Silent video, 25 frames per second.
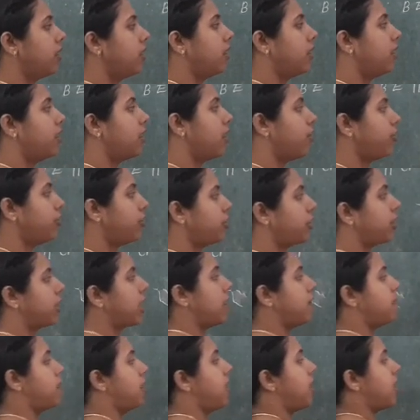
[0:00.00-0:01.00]
Now you
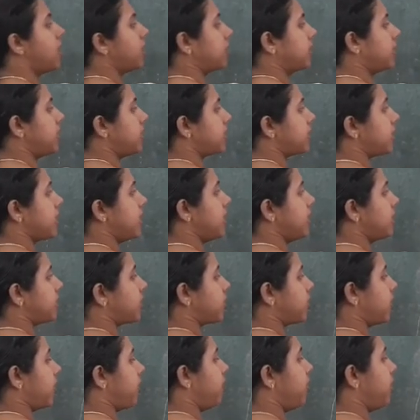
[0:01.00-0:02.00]
can mark this
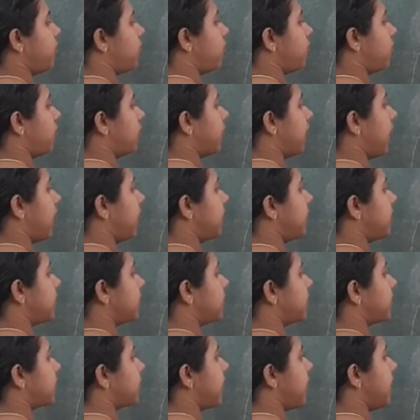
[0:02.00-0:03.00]
incident. We know that this
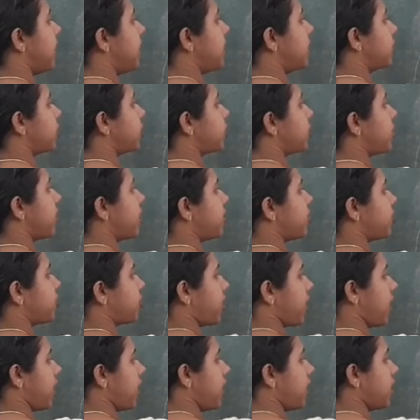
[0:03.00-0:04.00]
is the incident
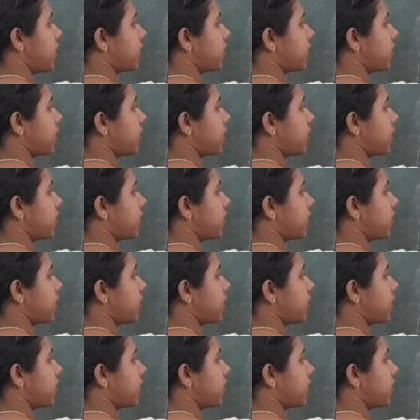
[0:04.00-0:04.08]
ray.